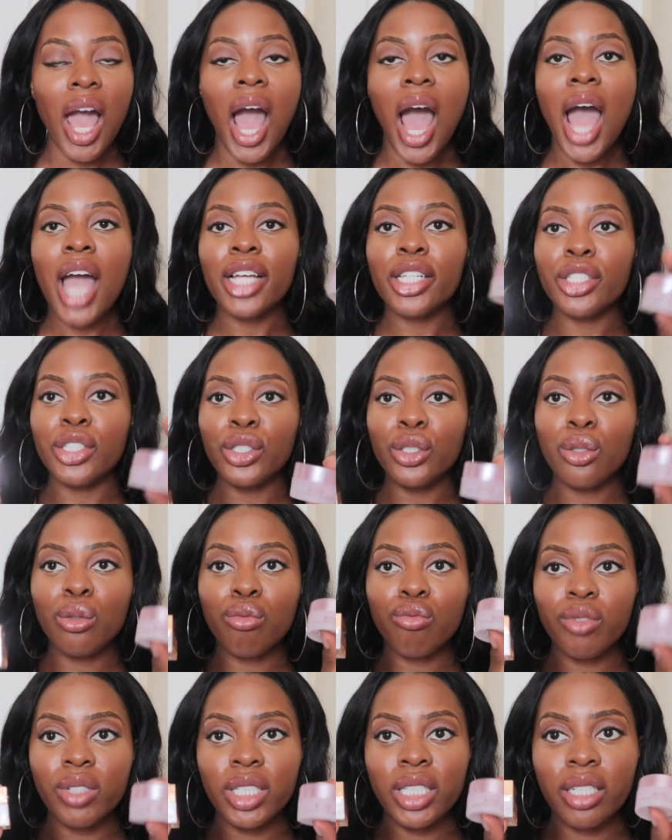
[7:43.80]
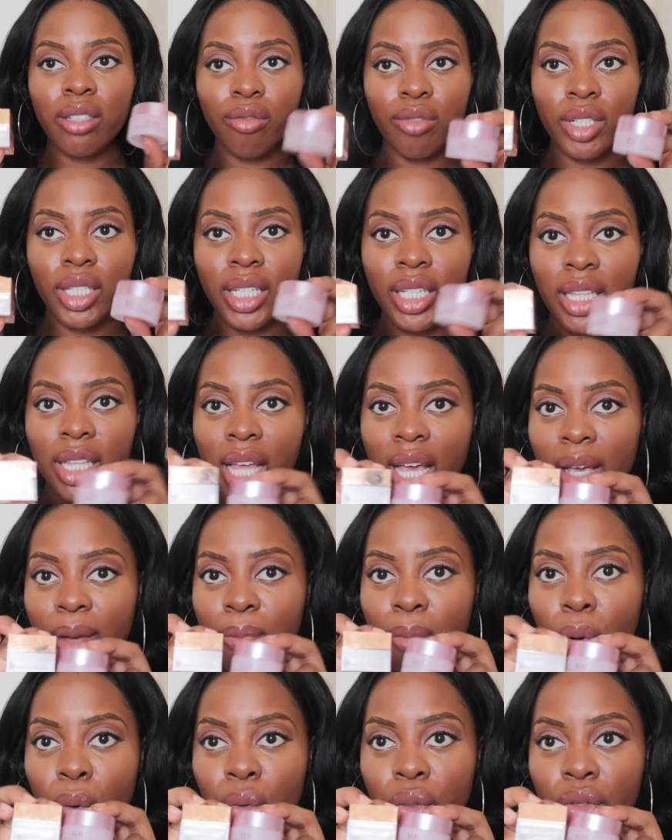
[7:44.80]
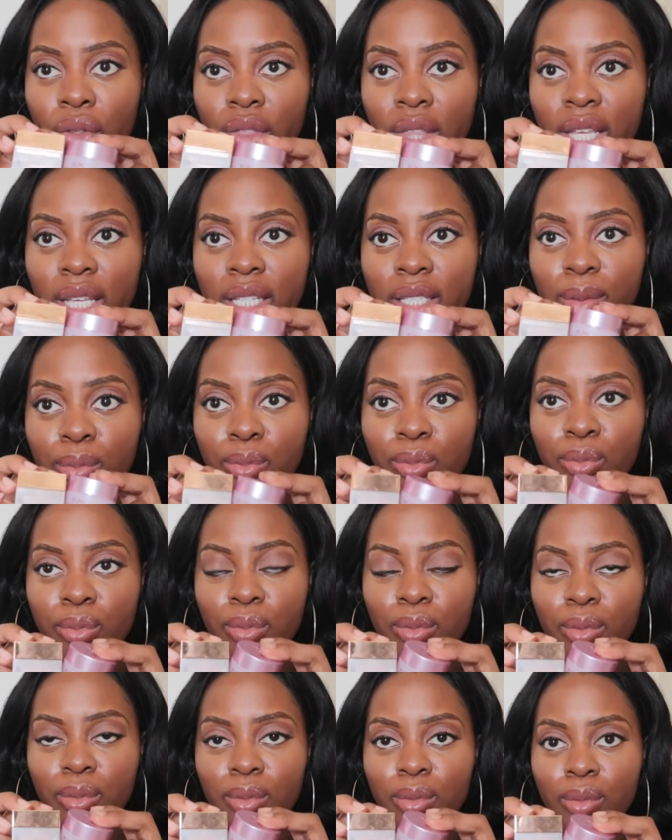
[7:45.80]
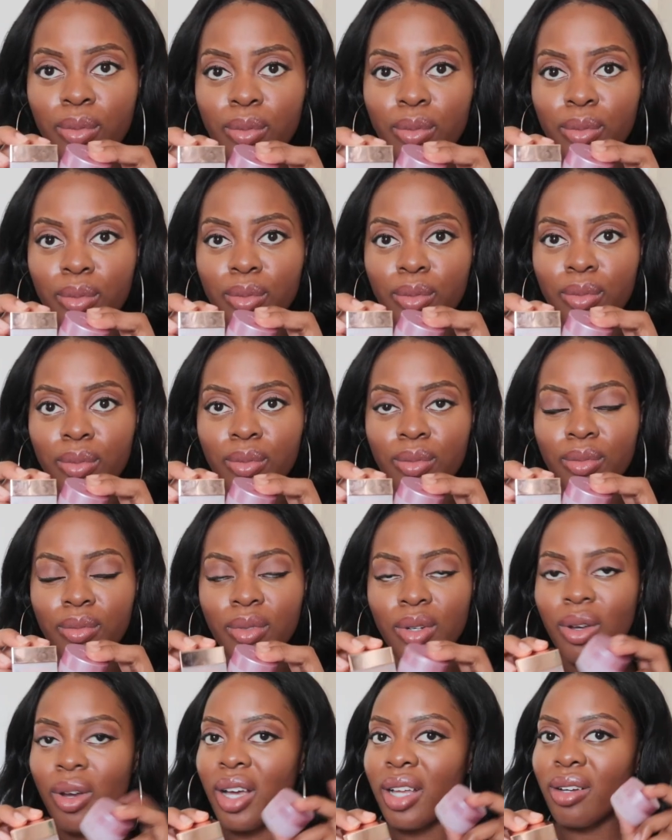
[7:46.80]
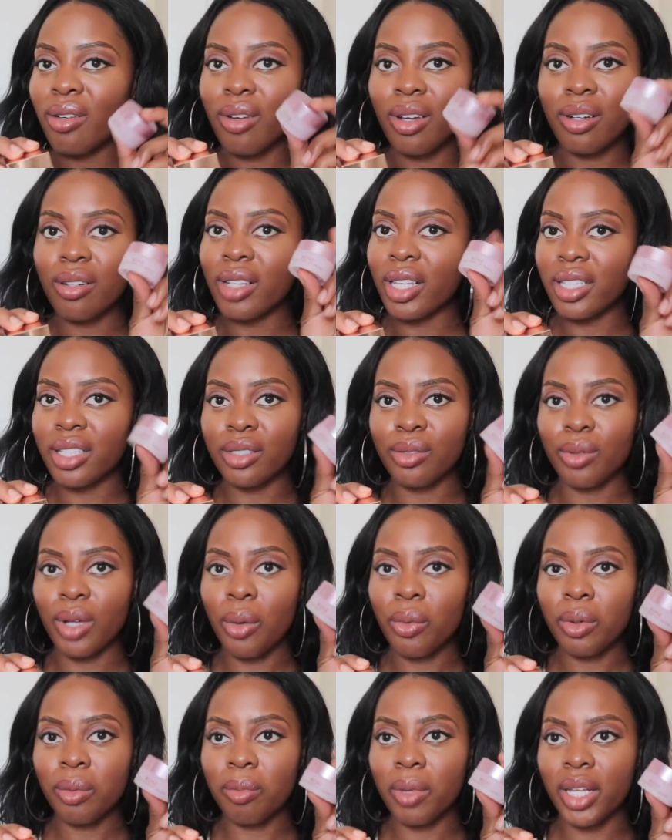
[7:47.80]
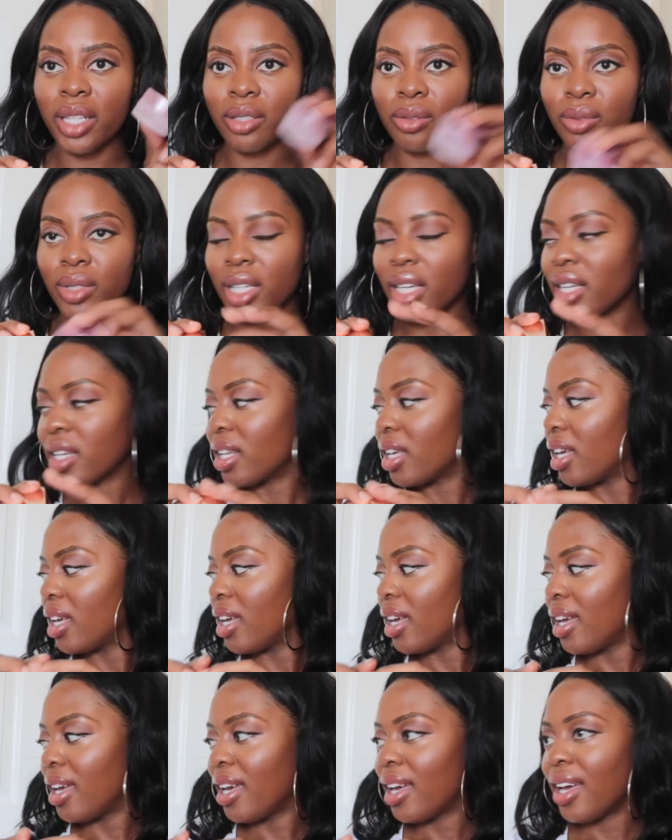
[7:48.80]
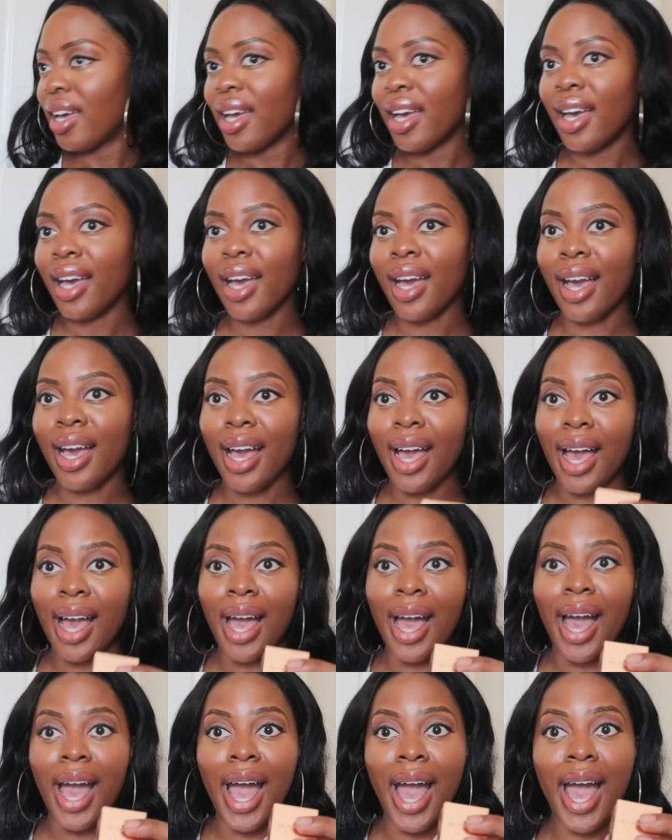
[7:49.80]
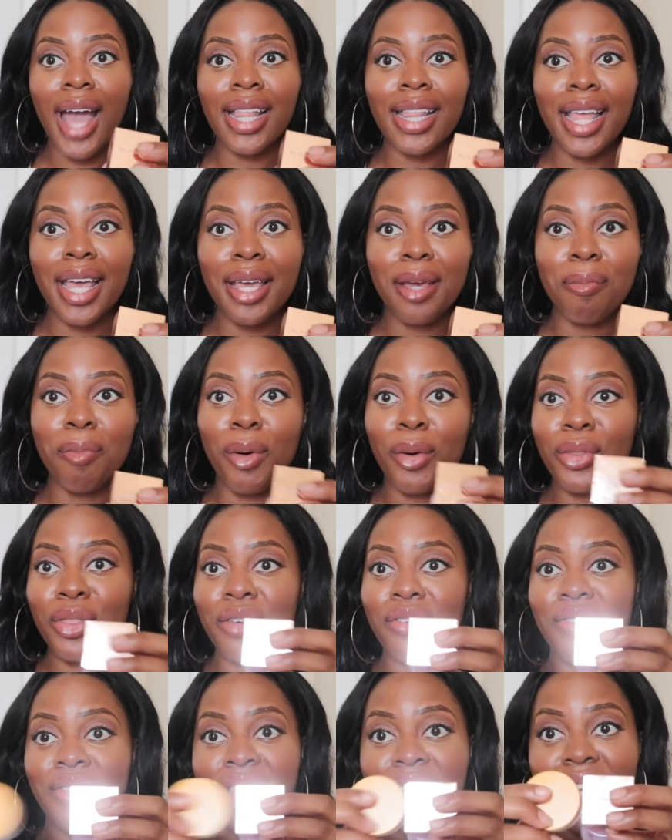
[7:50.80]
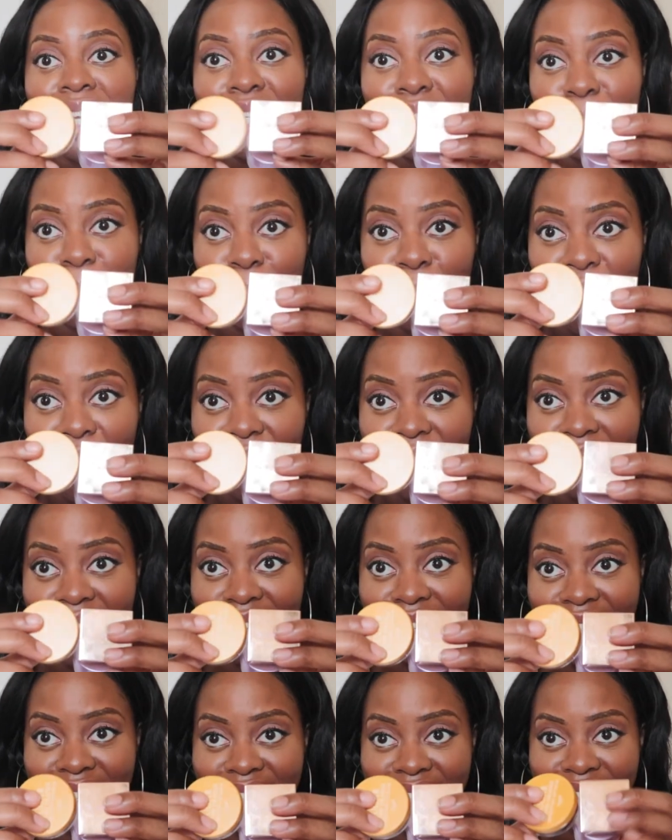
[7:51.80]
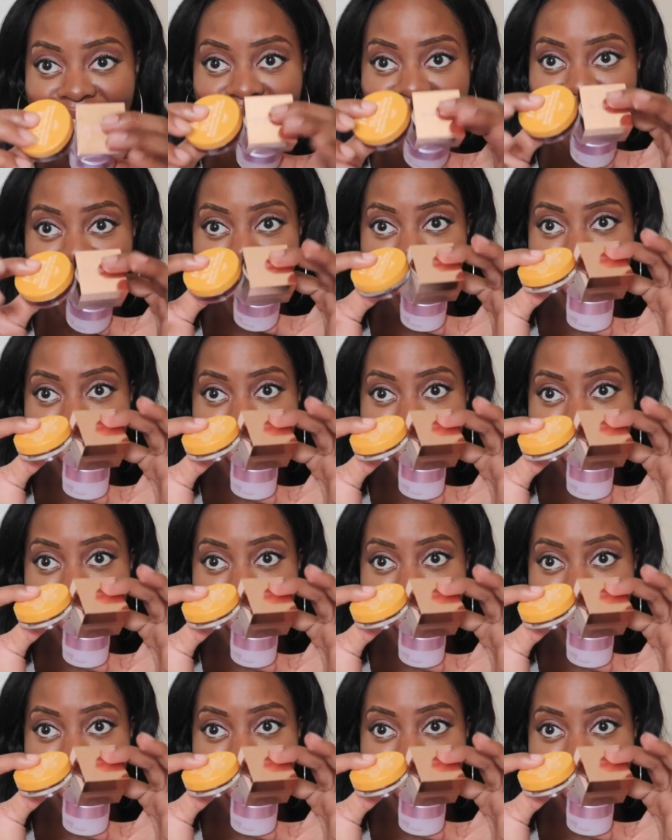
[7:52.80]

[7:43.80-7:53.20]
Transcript: I do really, really like both of these. No, I don't like this one. I want to buy this one again. I like both of these products,